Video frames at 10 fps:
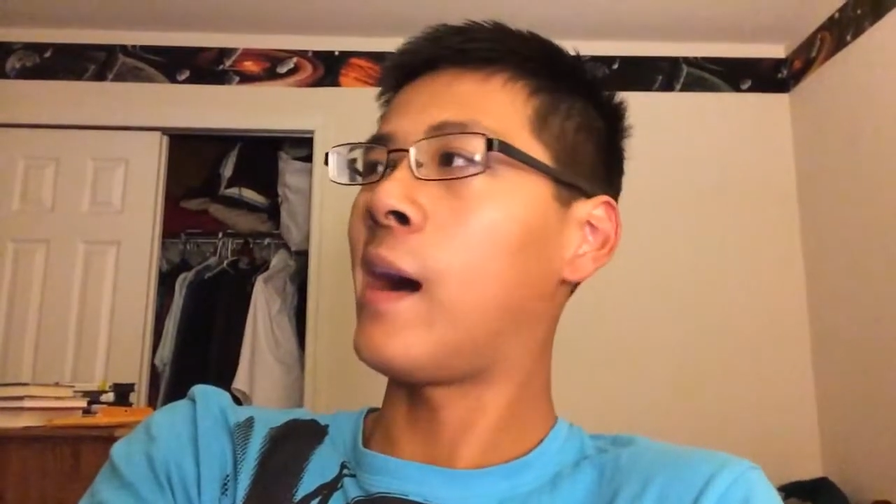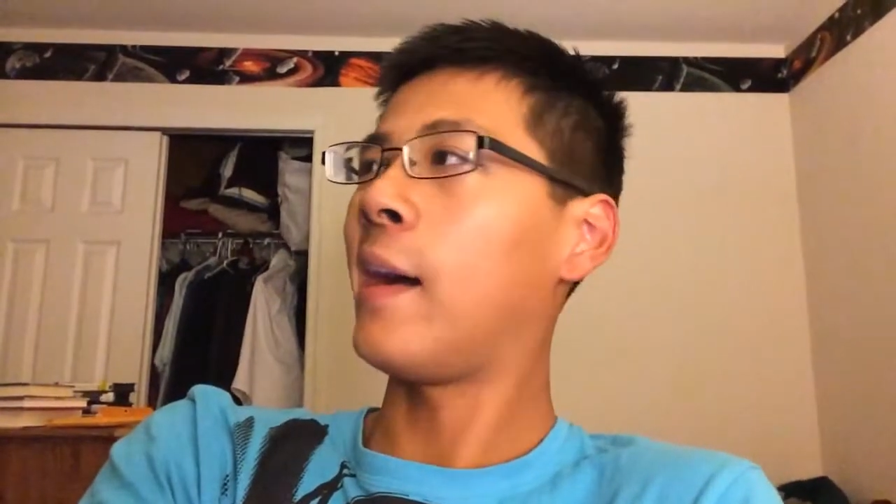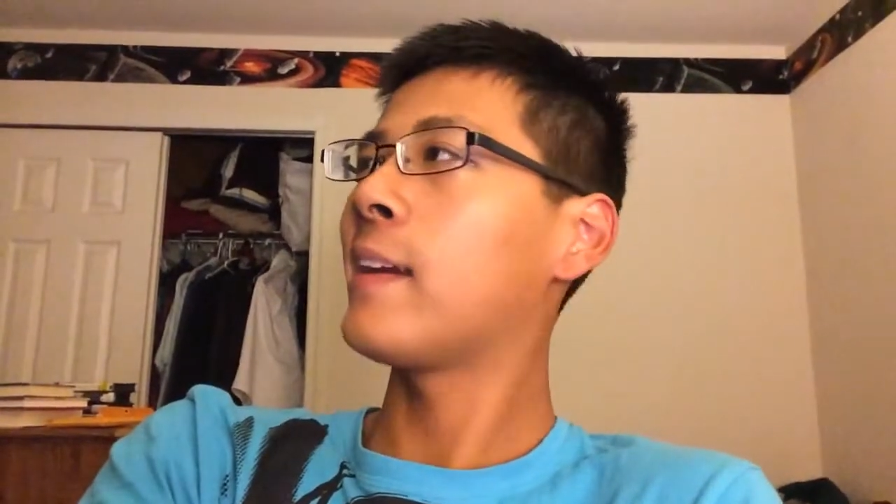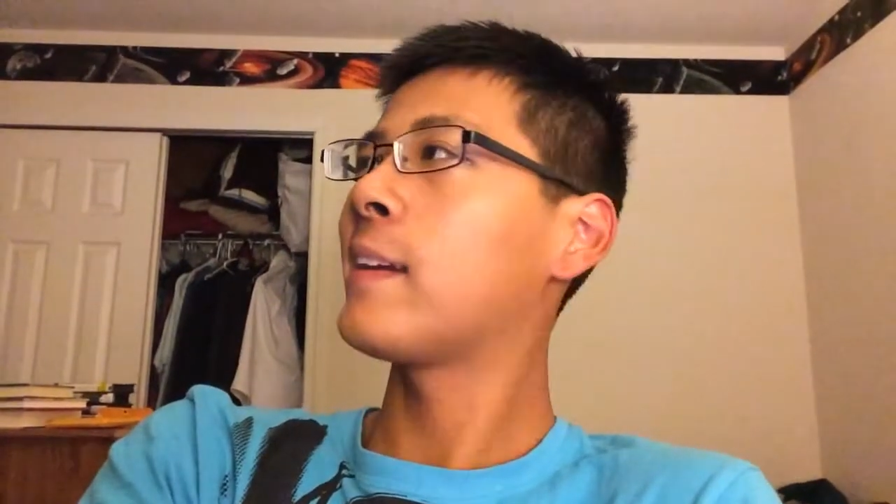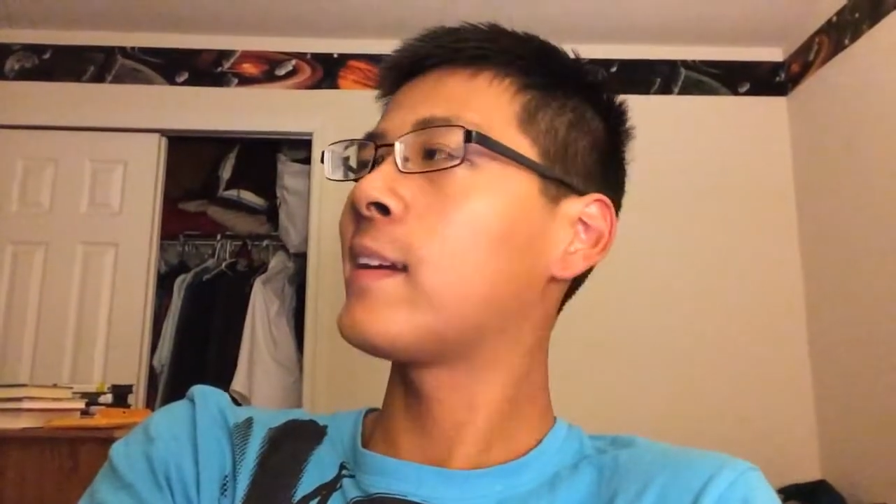
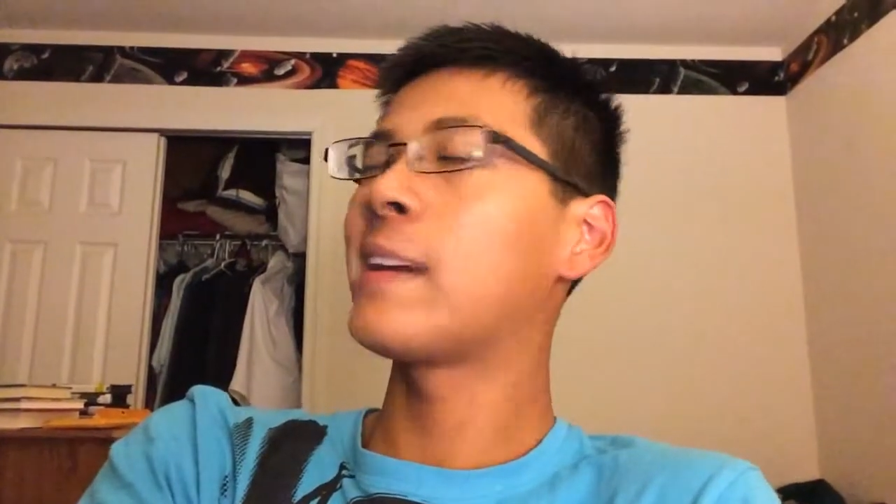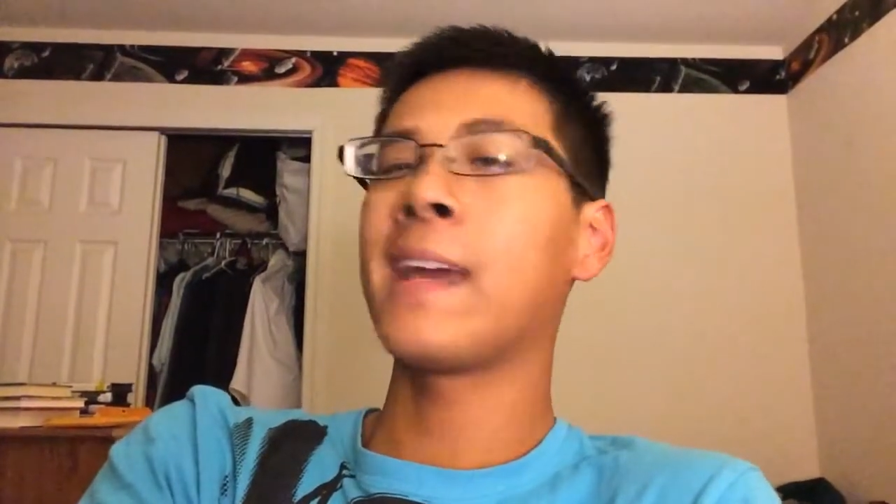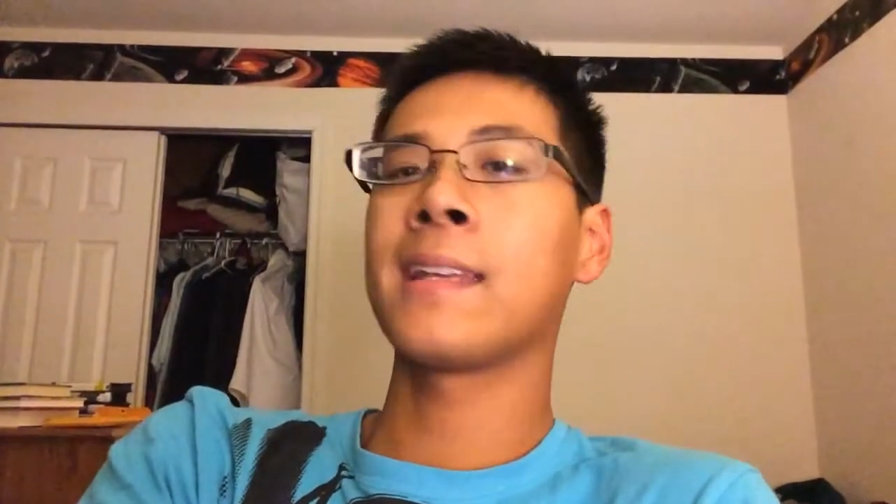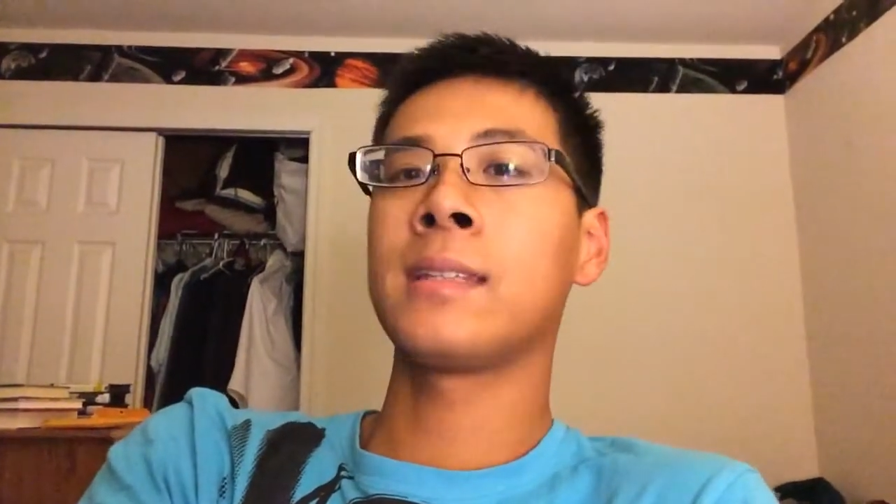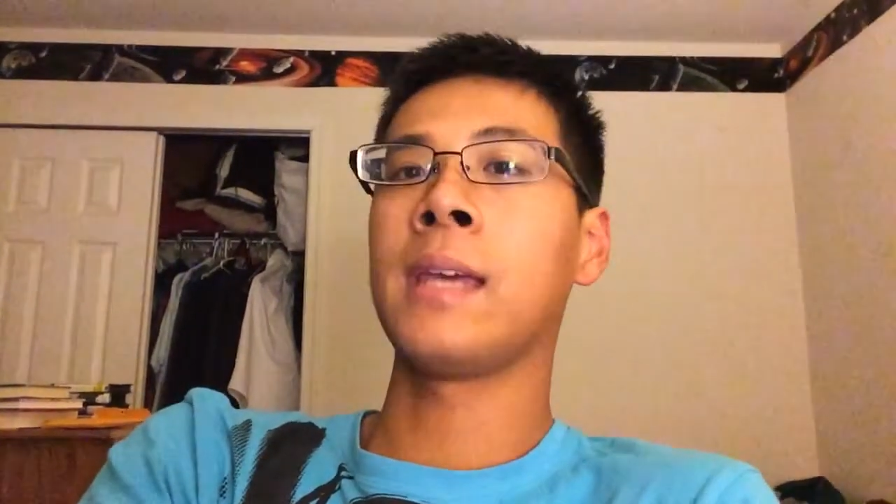I
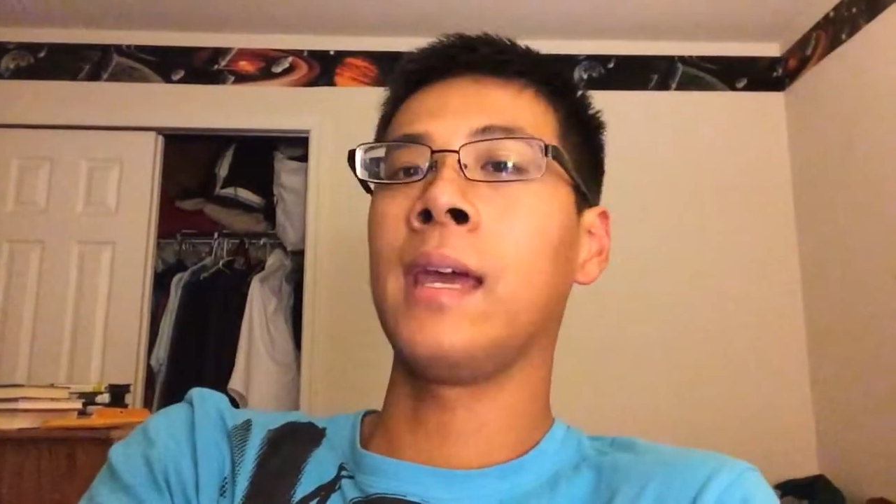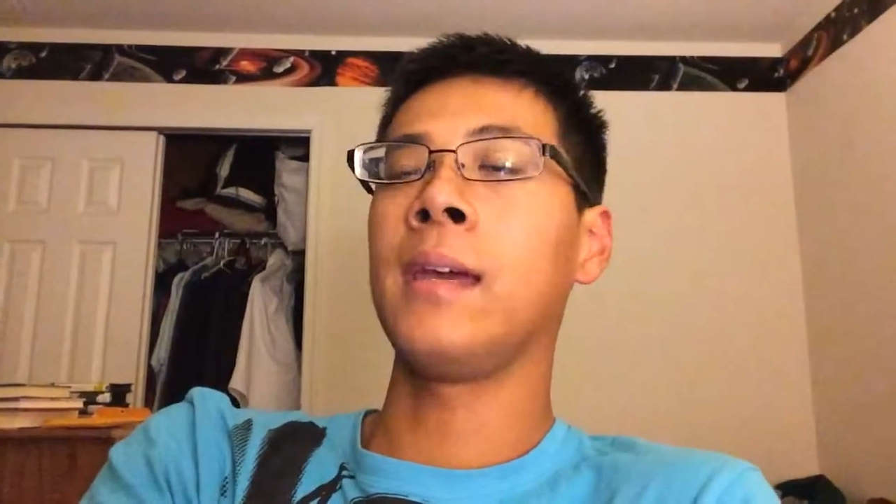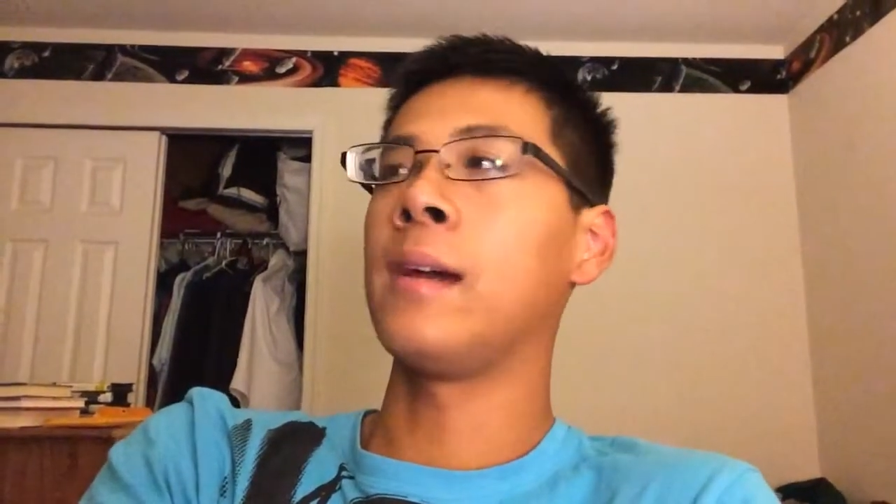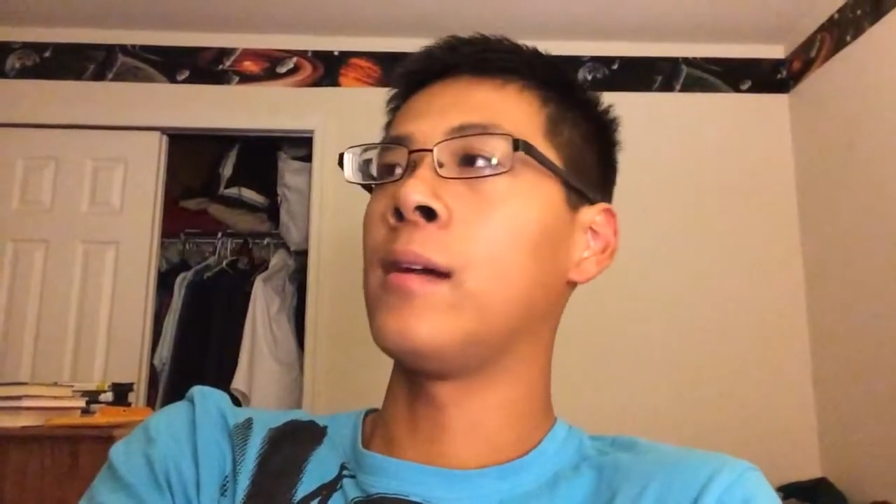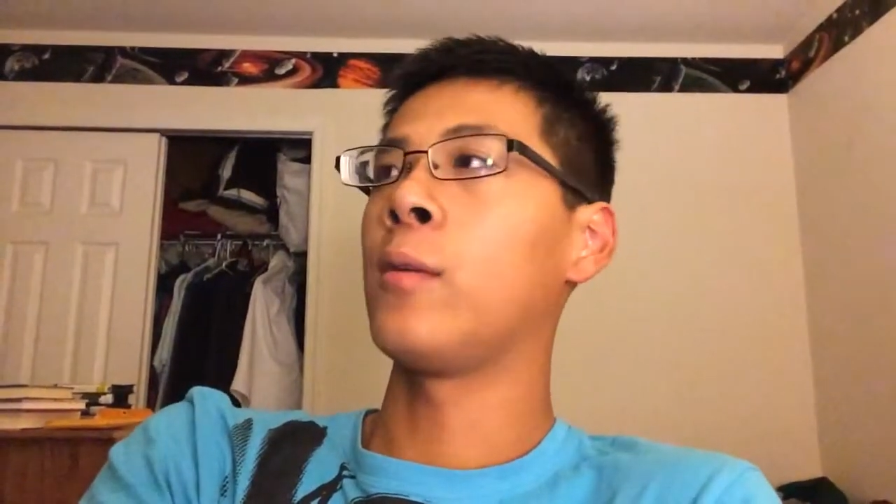can't
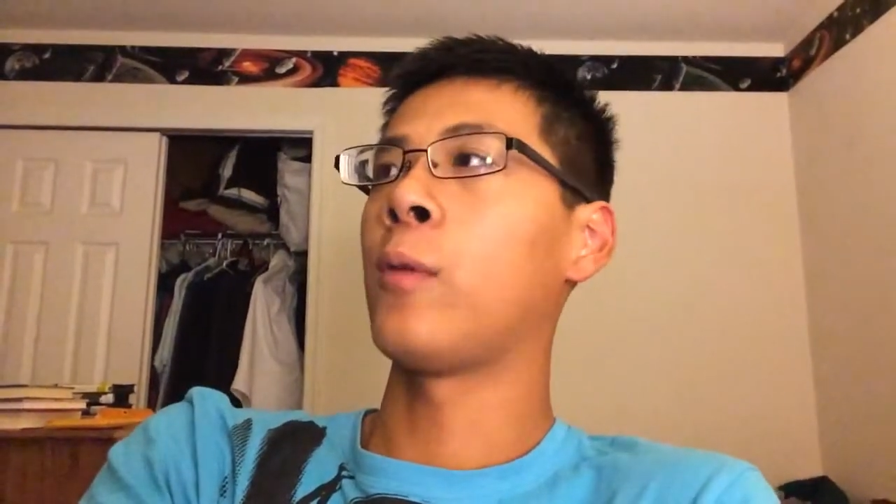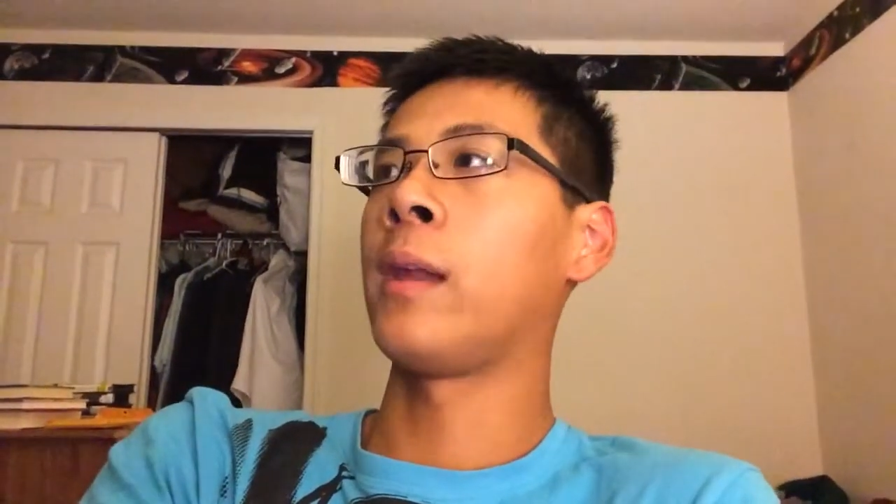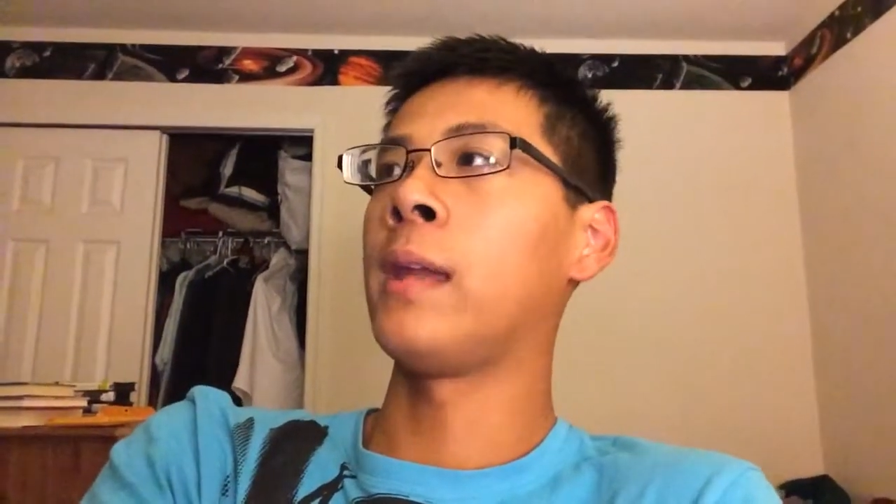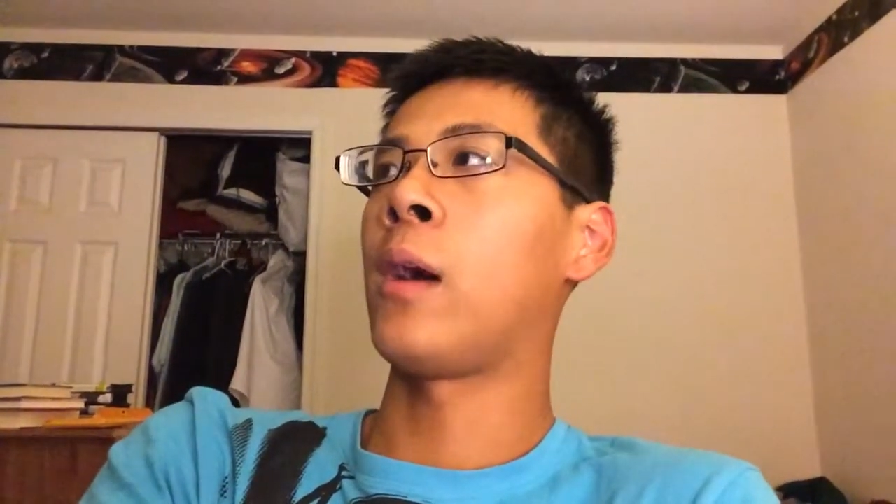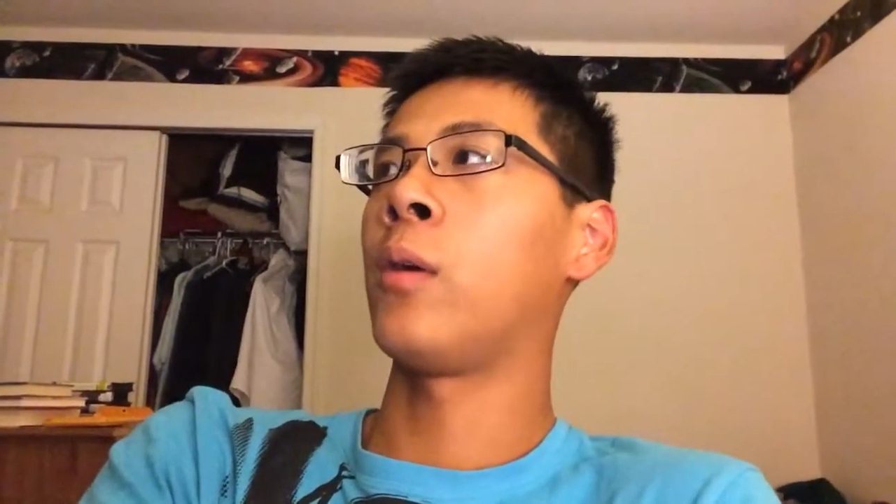say
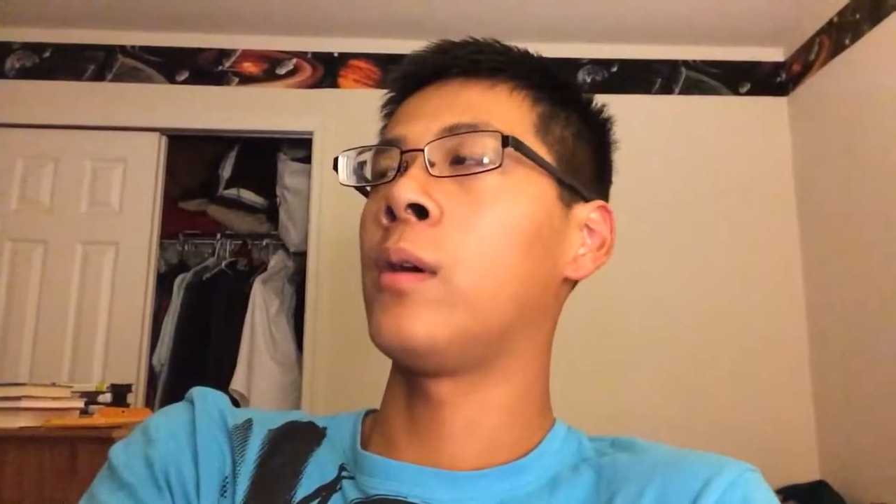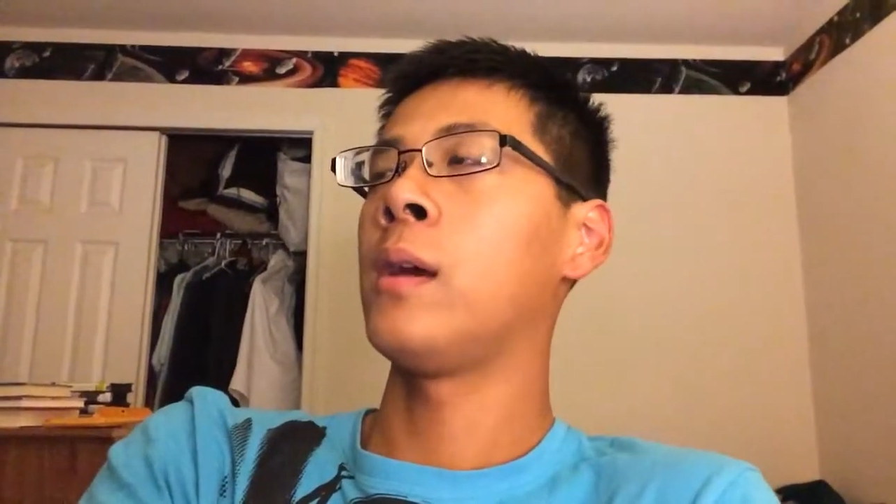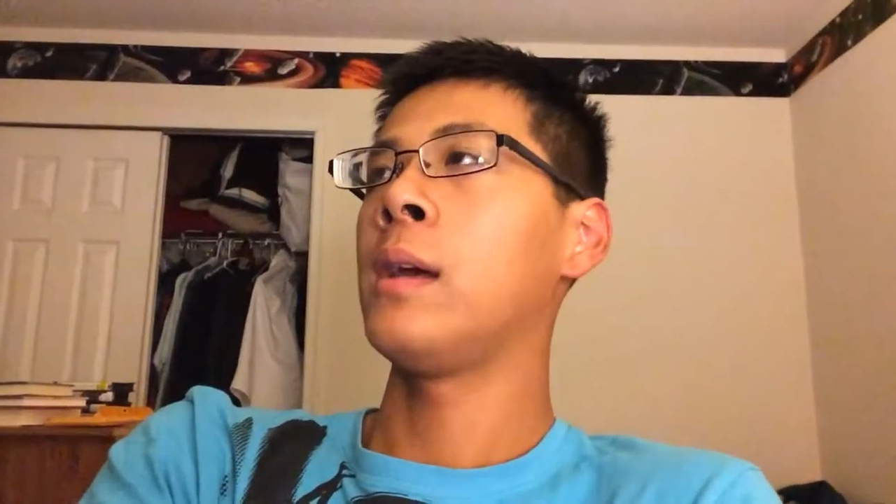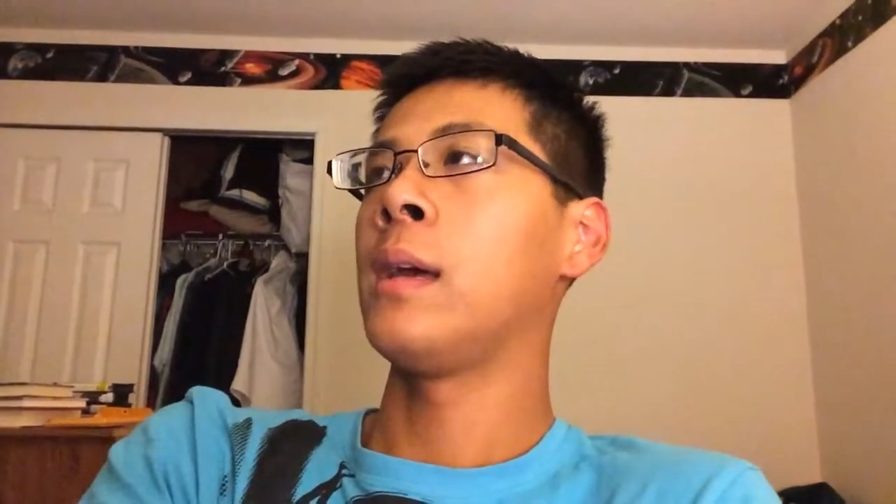right now.